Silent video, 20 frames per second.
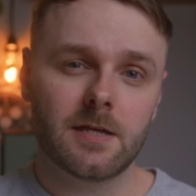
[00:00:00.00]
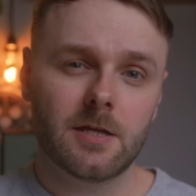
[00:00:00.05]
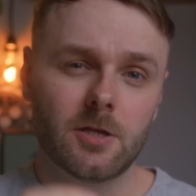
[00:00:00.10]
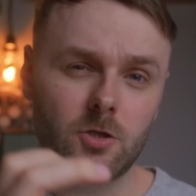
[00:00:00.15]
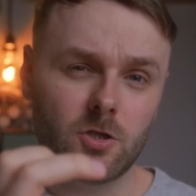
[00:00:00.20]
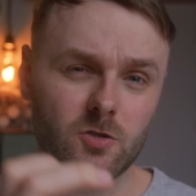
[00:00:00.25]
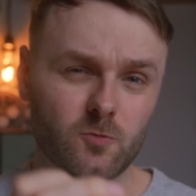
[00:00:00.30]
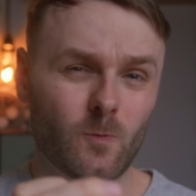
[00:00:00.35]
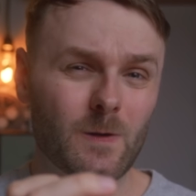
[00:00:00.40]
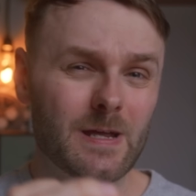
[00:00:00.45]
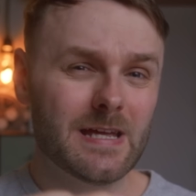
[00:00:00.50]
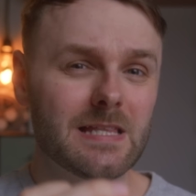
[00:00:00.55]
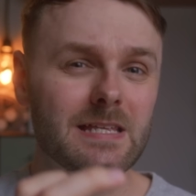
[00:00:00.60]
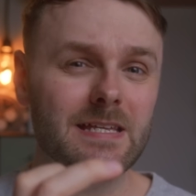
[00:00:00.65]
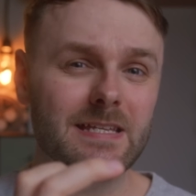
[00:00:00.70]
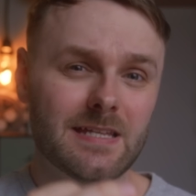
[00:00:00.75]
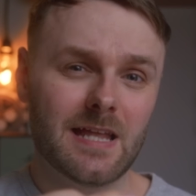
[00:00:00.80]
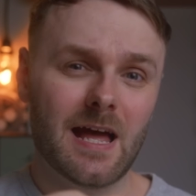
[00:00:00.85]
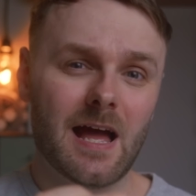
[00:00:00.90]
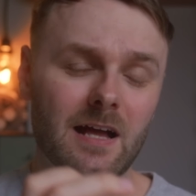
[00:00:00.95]
those
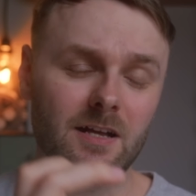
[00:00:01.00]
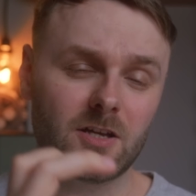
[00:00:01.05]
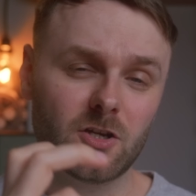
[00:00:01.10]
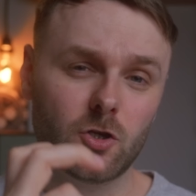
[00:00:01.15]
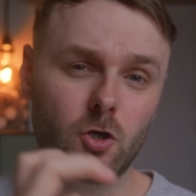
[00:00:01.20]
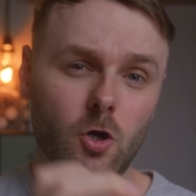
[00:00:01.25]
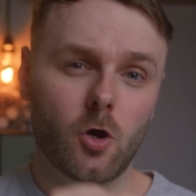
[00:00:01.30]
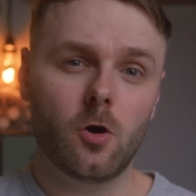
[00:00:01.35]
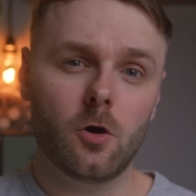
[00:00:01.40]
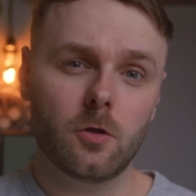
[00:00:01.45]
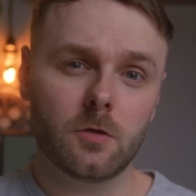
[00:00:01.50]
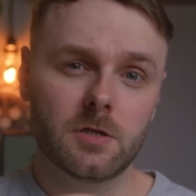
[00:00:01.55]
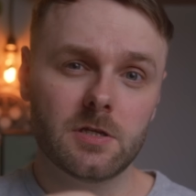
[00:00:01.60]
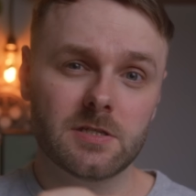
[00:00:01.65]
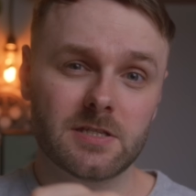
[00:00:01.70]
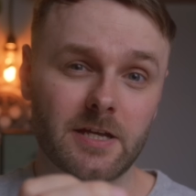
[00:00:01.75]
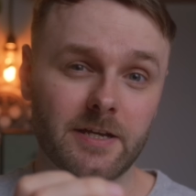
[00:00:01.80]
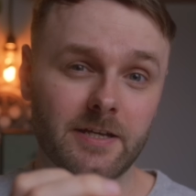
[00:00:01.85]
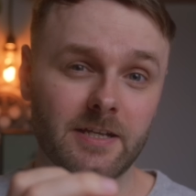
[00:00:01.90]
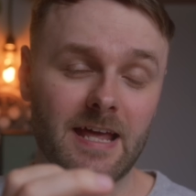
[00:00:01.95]
really dark
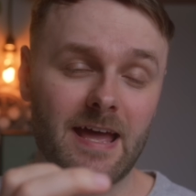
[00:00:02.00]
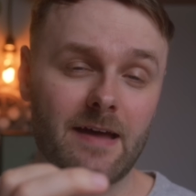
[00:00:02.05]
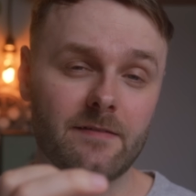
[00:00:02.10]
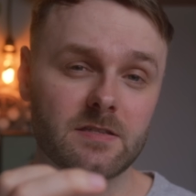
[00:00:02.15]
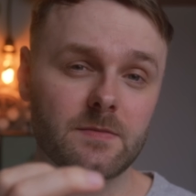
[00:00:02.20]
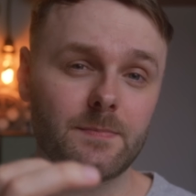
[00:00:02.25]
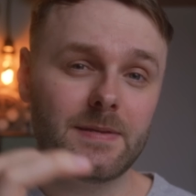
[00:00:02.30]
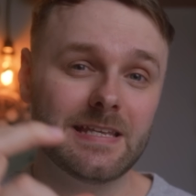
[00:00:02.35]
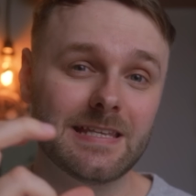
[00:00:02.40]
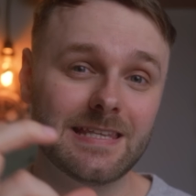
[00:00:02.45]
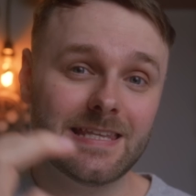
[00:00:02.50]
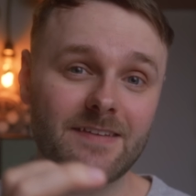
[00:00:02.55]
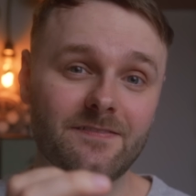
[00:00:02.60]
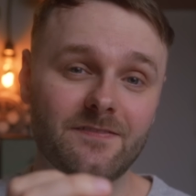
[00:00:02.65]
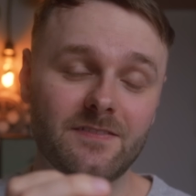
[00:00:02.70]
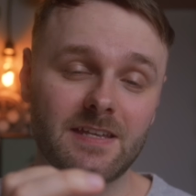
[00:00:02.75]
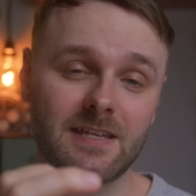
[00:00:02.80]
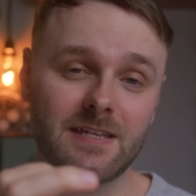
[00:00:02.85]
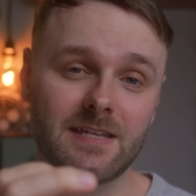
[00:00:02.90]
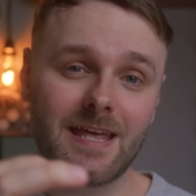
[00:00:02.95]
corners are going to have to be
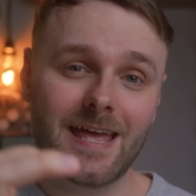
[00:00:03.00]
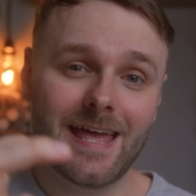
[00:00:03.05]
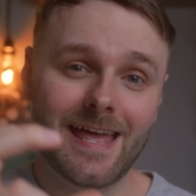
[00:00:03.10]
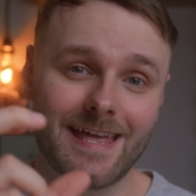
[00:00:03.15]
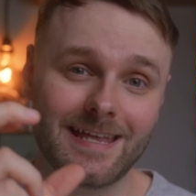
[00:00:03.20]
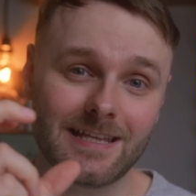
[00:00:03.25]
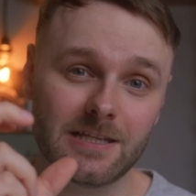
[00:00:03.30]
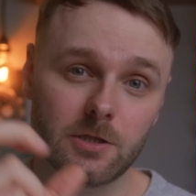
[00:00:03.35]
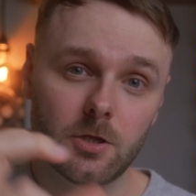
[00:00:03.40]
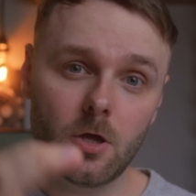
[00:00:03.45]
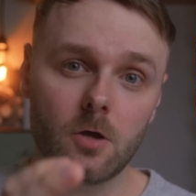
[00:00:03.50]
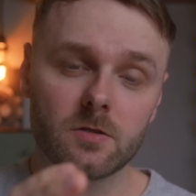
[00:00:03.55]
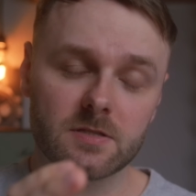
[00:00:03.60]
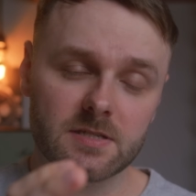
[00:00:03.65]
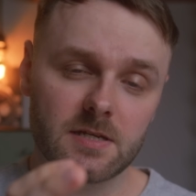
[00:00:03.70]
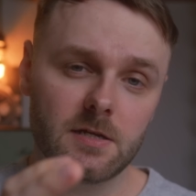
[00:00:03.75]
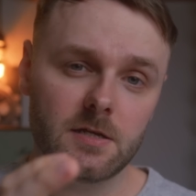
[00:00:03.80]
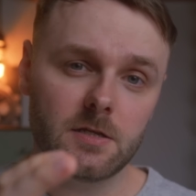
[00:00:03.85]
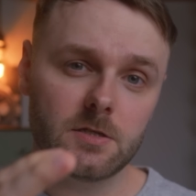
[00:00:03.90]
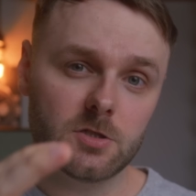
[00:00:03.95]
lifted a lot
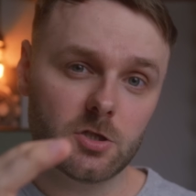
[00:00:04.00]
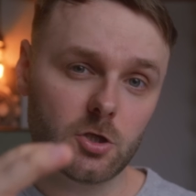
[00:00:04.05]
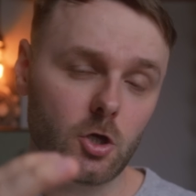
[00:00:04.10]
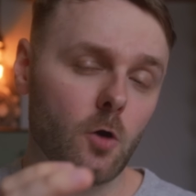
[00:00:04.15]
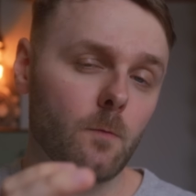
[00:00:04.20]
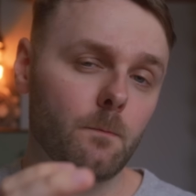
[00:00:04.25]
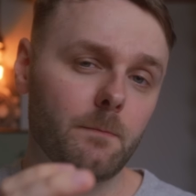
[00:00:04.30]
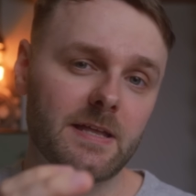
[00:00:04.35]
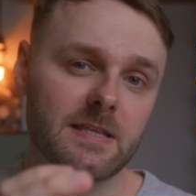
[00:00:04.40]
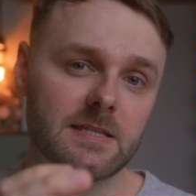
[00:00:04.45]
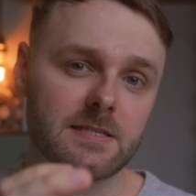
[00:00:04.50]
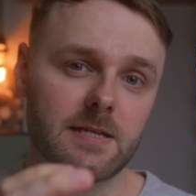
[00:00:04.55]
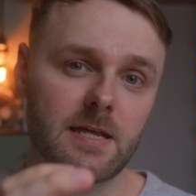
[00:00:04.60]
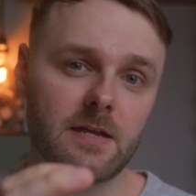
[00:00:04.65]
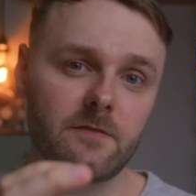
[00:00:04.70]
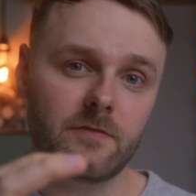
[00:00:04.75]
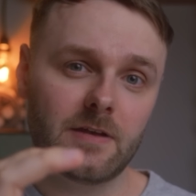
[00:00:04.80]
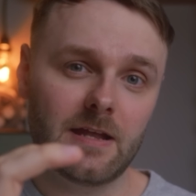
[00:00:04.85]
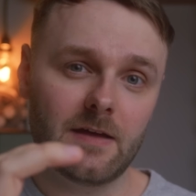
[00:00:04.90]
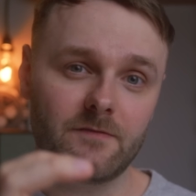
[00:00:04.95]
to
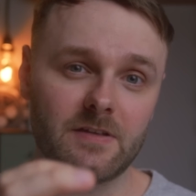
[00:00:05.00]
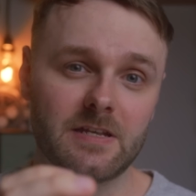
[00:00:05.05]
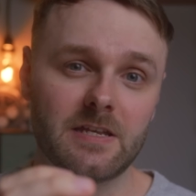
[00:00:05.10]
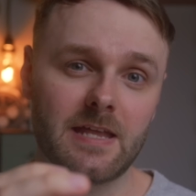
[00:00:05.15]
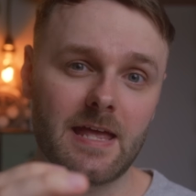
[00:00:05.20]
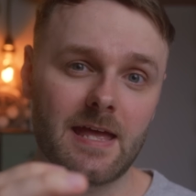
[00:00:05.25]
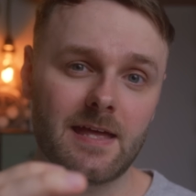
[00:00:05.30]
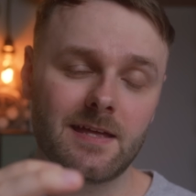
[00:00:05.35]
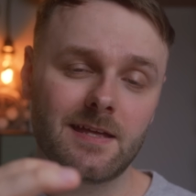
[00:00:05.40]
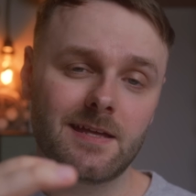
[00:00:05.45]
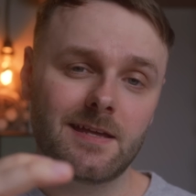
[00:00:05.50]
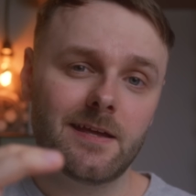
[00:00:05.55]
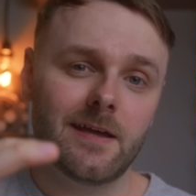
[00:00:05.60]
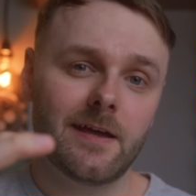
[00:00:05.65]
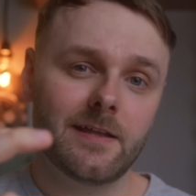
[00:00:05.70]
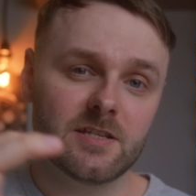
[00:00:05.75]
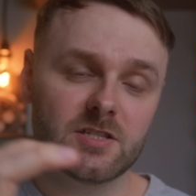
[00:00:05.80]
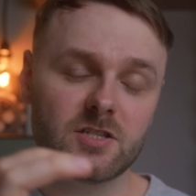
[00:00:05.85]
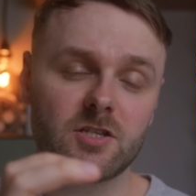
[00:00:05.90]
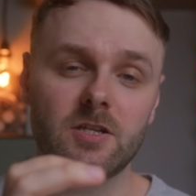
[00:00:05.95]
compensate for that vignette,
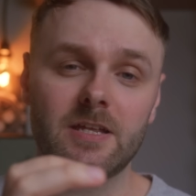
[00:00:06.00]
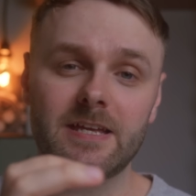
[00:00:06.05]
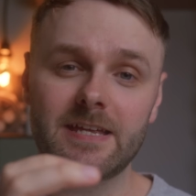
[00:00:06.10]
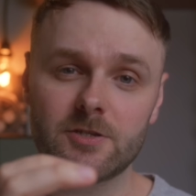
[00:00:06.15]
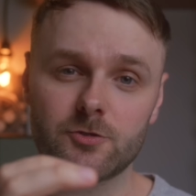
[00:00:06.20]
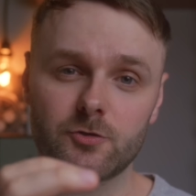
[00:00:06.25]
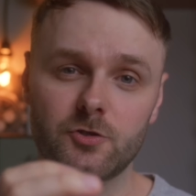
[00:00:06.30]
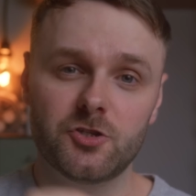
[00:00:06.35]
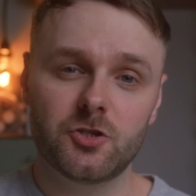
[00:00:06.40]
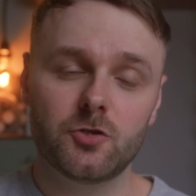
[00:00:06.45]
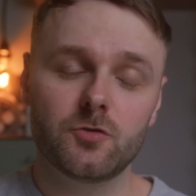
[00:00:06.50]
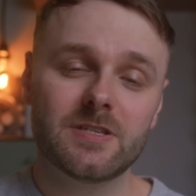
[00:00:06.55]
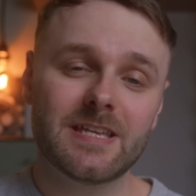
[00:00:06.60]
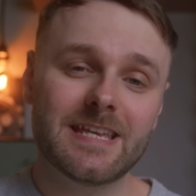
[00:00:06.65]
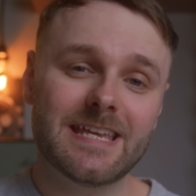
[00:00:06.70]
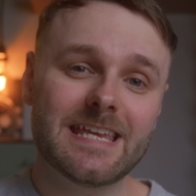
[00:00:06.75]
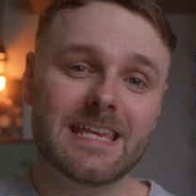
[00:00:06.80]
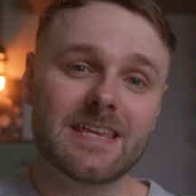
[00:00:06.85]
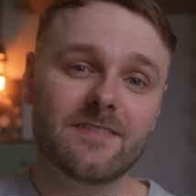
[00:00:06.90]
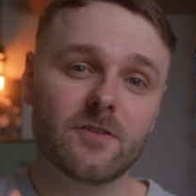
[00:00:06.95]
and it's going to introduce
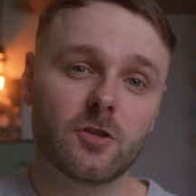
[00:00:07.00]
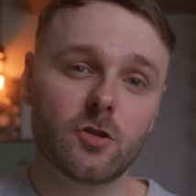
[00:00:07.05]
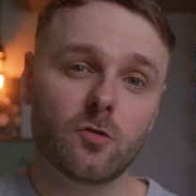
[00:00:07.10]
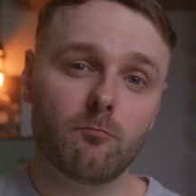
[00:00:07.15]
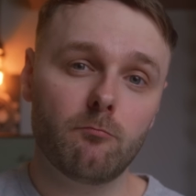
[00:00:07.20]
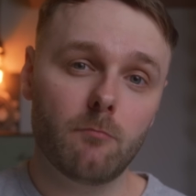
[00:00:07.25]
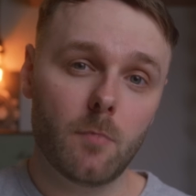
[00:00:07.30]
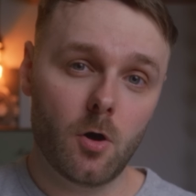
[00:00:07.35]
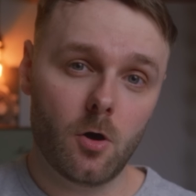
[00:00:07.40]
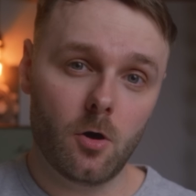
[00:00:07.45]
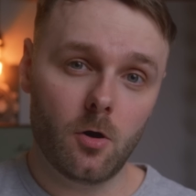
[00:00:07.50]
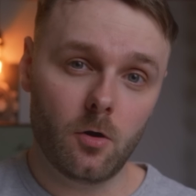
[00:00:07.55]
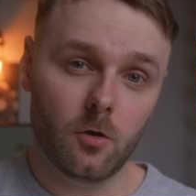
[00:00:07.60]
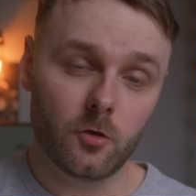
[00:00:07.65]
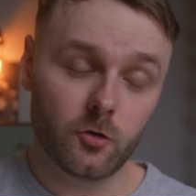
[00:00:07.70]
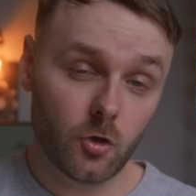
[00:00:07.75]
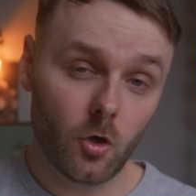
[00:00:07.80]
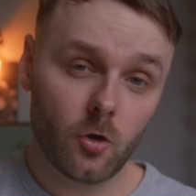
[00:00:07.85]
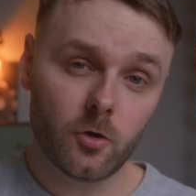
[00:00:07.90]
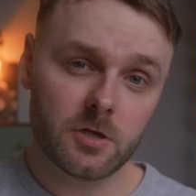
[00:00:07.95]
even more
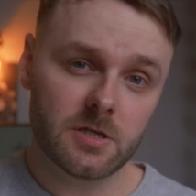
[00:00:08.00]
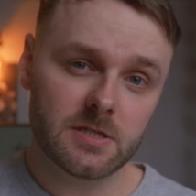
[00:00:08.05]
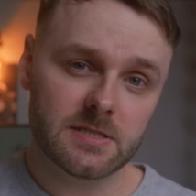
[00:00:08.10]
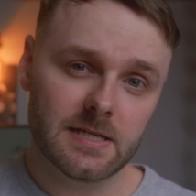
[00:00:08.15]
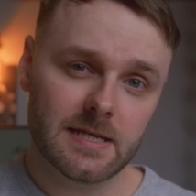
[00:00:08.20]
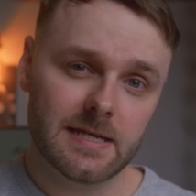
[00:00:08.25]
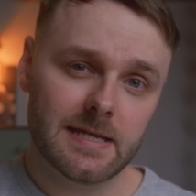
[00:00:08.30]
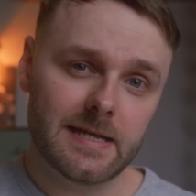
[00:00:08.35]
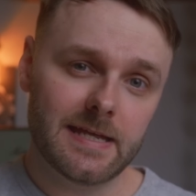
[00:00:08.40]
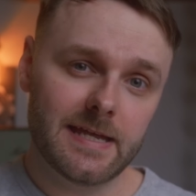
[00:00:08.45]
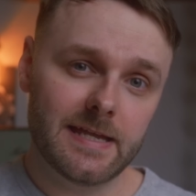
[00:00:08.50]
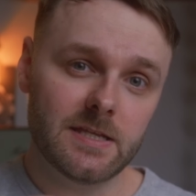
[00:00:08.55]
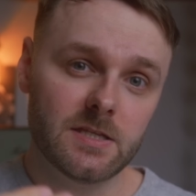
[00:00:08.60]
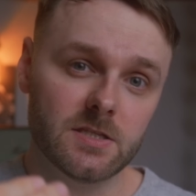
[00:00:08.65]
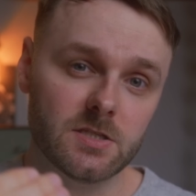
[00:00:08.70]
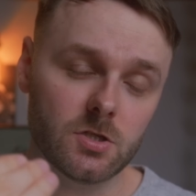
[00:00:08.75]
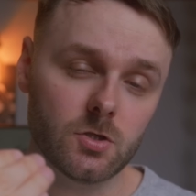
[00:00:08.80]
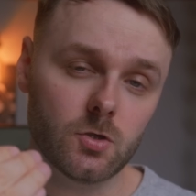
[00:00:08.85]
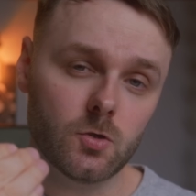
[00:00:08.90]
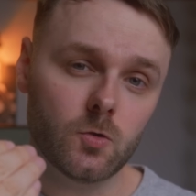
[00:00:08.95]
noise
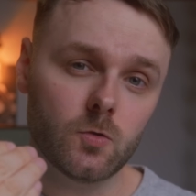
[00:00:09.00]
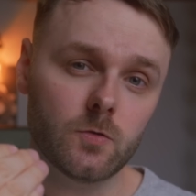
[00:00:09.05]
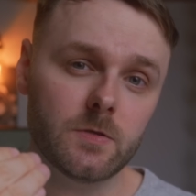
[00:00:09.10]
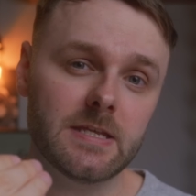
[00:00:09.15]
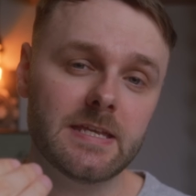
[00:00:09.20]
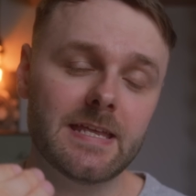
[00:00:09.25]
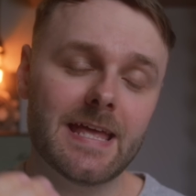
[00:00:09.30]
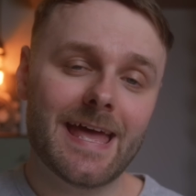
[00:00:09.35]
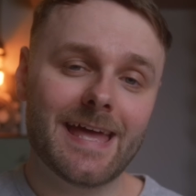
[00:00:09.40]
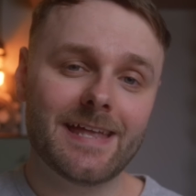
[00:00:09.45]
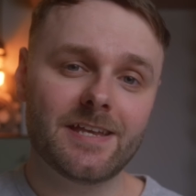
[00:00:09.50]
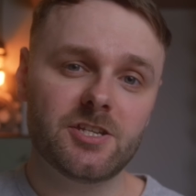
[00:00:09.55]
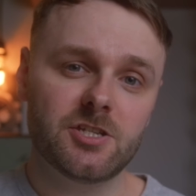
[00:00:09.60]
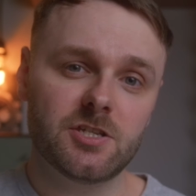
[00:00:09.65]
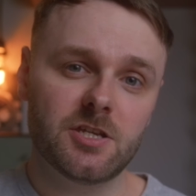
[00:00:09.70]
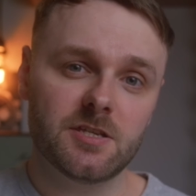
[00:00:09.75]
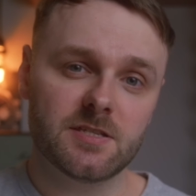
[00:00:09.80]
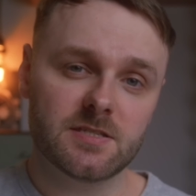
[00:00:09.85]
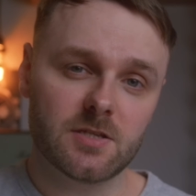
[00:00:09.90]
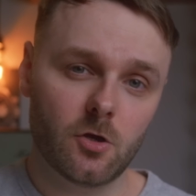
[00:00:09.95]
into the
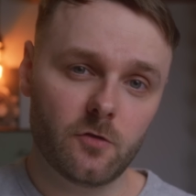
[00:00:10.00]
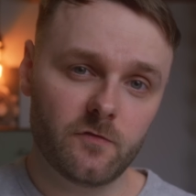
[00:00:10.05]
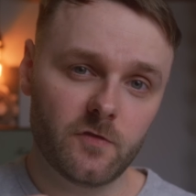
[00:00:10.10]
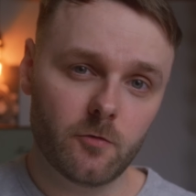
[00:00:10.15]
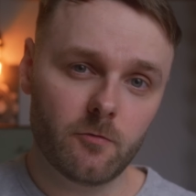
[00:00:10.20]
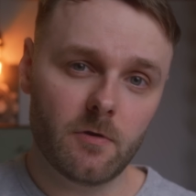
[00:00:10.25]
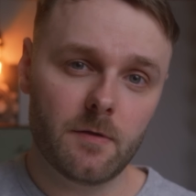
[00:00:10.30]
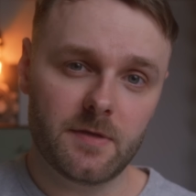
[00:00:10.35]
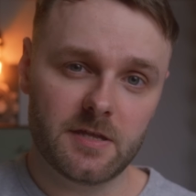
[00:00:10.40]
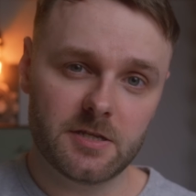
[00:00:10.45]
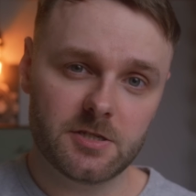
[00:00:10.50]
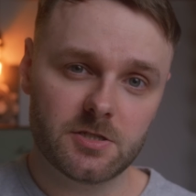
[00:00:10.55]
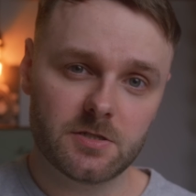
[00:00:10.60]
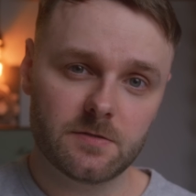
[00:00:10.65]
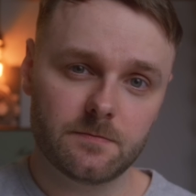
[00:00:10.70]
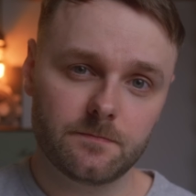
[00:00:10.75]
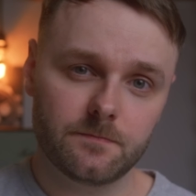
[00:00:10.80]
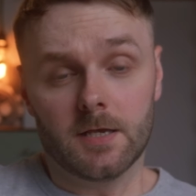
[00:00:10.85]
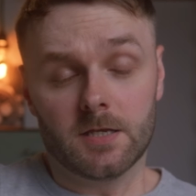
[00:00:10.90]
edges of your image.